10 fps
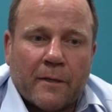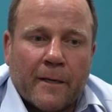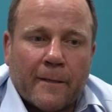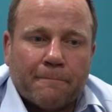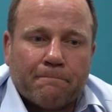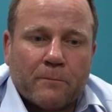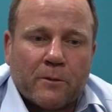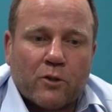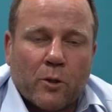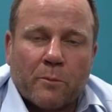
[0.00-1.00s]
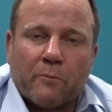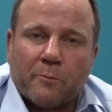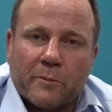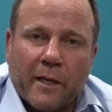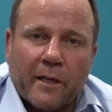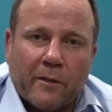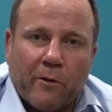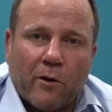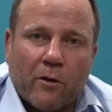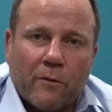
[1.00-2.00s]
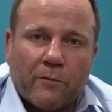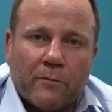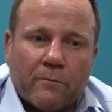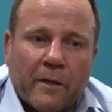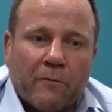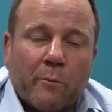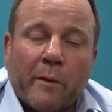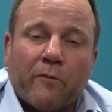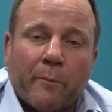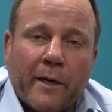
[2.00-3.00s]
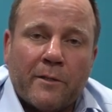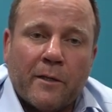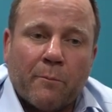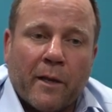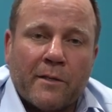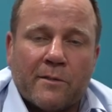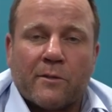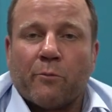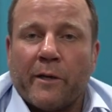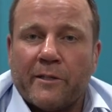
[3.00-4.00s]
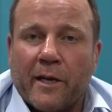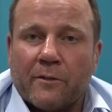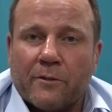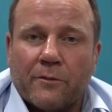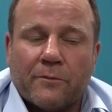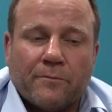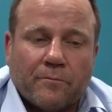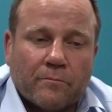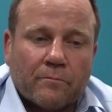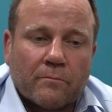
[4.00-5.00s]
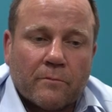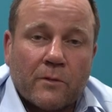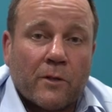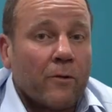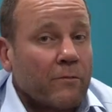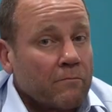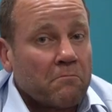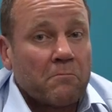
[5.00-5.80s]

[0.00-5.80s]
um, to stop them from taking their own life, give them information and places to reach out to. So